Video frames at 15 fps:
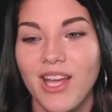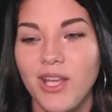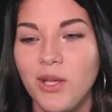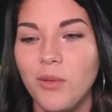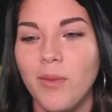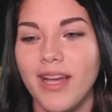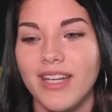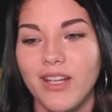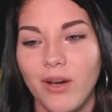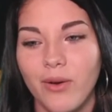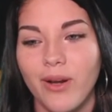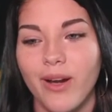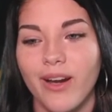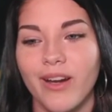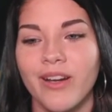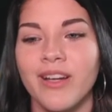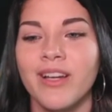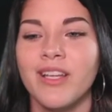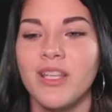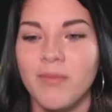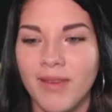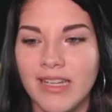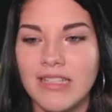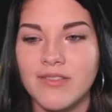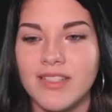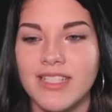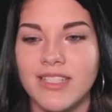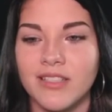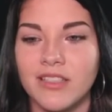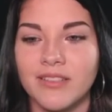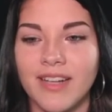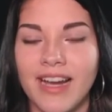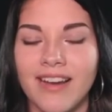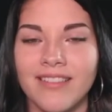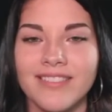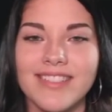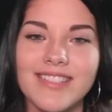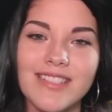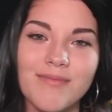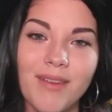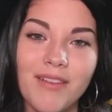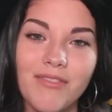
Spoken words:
You may know her. You may have seen her around. This is my